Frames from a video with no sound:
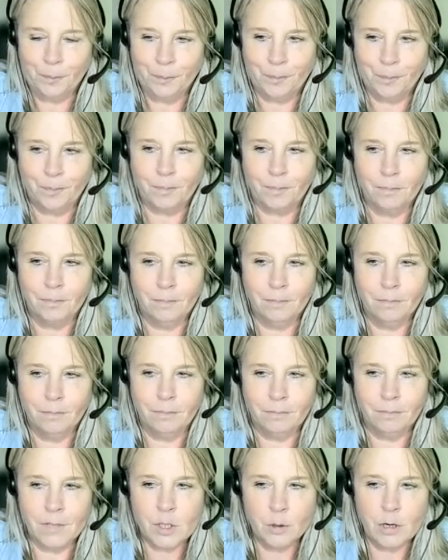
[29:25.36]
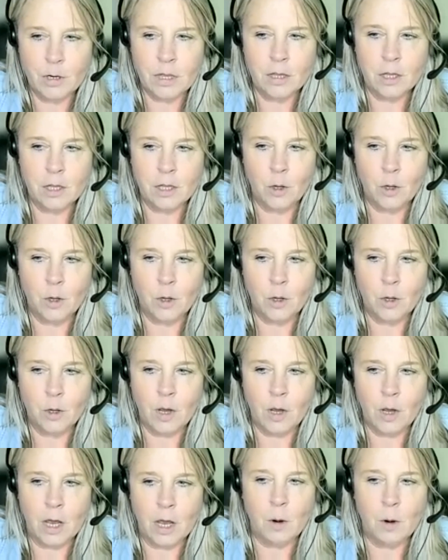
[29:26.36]
Is there anything that you got a
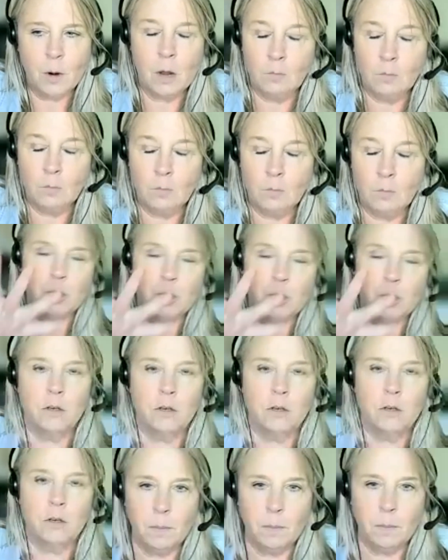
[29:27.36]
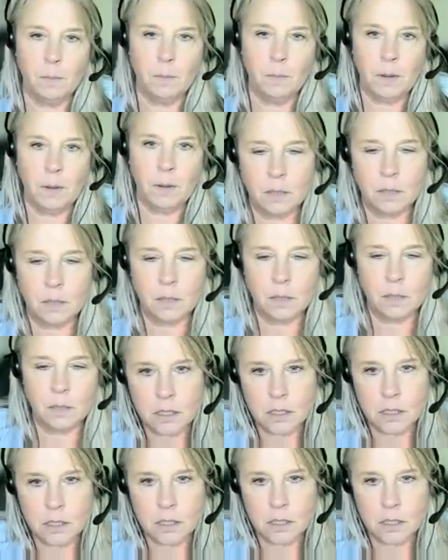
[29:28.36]
much bigger feedback of, oh God, that's amazing?